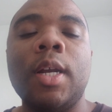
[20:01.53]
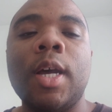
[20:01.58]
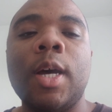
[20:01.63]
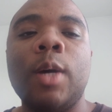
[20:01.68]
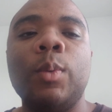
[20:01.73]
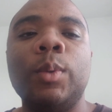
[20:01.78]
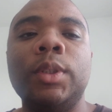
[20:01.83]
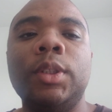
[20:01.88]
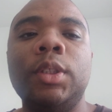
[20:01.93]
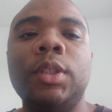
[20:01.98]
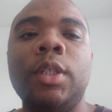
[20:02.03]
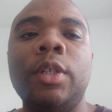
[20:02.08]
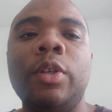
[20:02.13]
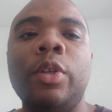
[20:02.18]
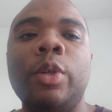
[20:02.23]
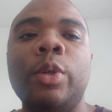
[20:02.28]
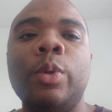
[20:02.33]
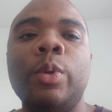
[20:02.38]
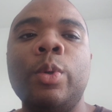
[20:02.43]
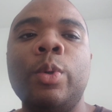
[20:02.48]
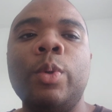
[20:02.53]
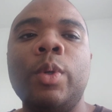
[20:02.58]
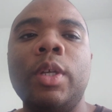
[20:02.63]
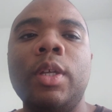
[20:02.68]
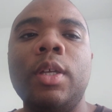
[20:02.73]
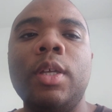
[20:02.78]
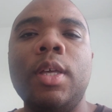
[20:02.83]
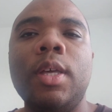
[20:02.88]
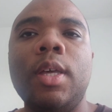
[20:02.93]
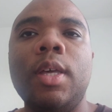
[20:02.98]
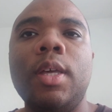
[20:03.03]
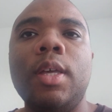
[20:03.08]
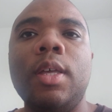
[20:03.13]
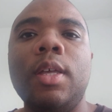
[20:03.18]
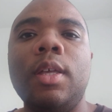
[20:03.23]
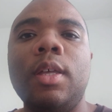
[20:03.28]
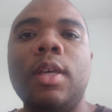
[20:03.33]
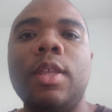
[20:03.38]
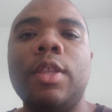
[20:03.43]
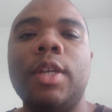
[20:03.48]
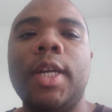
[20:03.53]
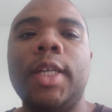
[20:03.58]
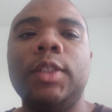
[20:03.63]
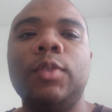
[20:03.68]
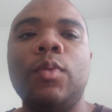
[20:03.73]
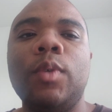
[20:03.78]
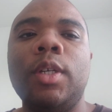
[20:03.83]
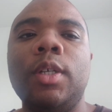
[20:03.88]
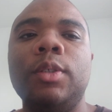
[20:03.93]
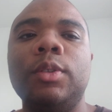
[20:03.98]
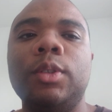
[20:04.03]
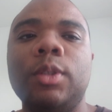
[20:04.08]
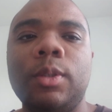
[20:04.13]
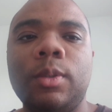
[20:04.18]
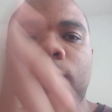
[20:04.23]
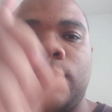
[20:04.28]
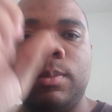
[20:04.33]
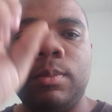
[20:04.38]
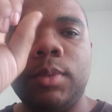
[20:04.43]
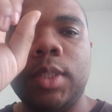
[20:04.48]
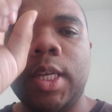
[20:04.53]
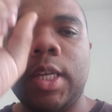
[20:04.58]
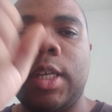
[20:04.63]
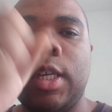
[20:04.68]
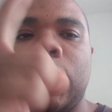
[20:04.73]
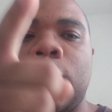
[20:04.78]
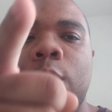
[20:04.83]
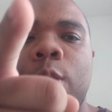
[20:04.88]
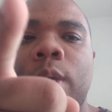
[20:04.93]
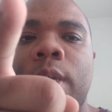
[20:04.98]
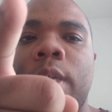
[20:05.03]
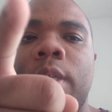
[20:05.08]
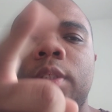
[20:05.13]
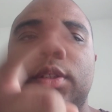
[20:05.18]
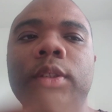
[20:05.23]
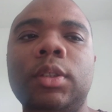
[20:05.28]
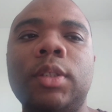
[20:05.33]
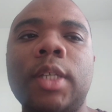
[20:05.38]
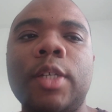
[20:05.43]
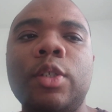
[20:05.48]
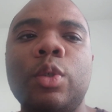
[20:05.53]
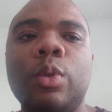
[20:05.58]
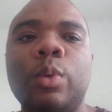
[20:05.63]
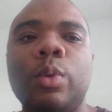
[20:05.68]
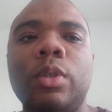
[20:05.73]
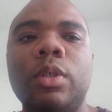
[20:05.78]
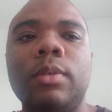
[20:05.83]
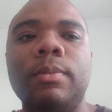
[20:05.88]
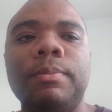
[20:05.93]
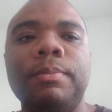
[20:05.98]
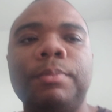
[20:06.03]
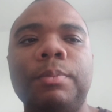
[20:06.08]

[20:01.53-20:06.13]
and I will see you in the next video. So, take care and stay tuned.